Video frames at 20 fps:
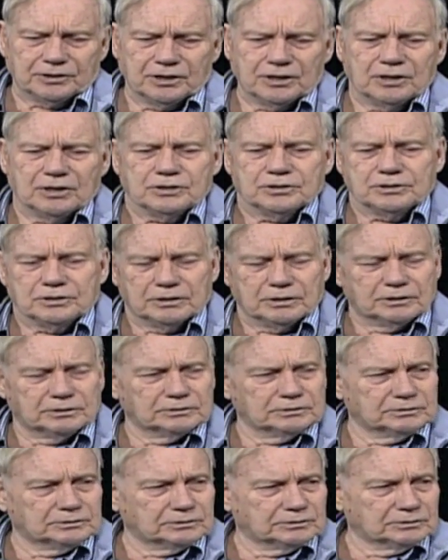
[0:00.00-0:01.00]
You believe uh,
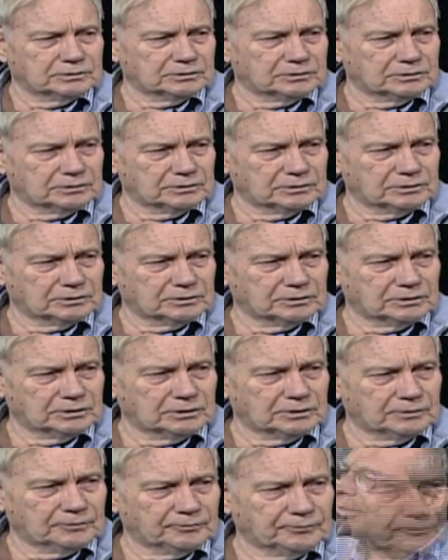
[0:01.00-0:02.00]
Timothy Leary's story
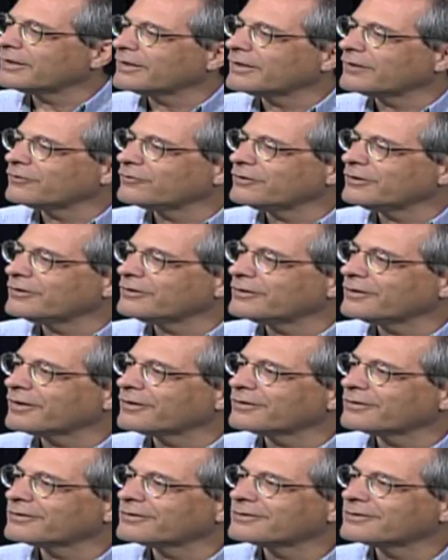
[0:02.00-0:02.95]
that they did LSD together?